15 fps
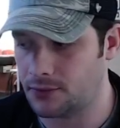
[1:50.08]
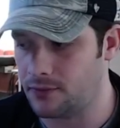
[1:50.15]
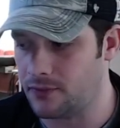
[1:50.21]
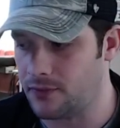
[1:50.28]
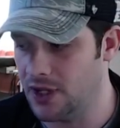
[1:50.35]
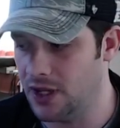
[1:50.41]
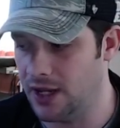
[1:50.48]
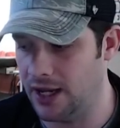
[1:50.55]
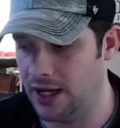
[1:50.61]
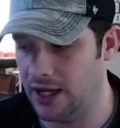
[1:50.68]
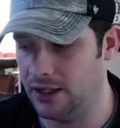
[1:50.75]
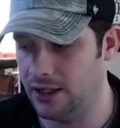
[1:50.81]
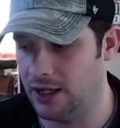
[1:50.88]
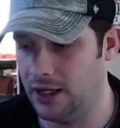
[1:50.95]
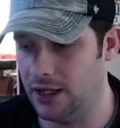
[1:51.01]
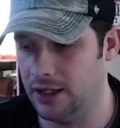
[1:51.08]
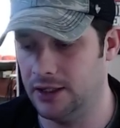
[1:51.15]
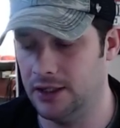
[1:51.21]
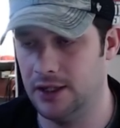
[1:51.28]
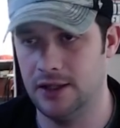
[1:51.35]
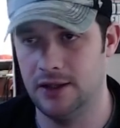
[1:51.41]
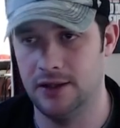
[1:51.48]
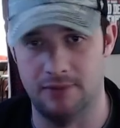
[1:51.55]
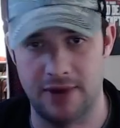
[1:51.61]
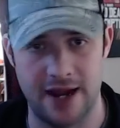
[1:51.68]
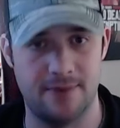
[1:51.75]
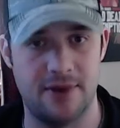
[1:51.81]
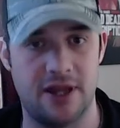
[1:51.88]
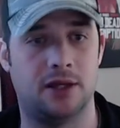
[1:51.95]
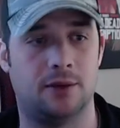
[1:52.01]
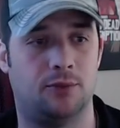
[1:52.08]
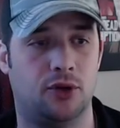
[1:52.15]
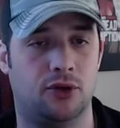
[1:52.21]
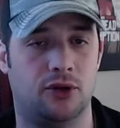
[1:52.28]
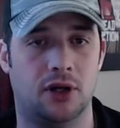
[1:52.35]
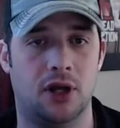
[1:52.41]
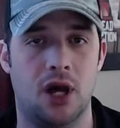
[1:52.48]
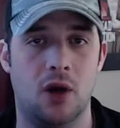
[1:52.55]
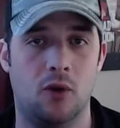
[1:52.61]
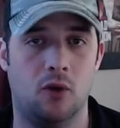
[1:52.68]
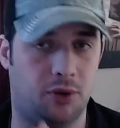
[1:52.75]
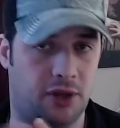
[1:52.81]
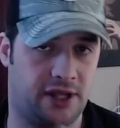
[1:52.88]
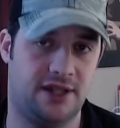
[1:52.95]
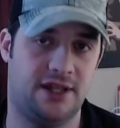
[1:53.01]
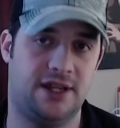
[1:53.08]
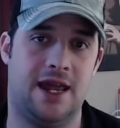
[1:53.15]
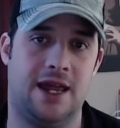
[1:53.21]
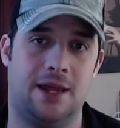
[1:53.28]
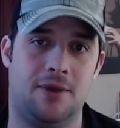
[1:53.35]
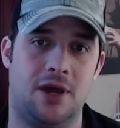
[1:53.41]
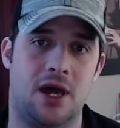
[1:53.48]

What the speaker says: and my main computer will play the game,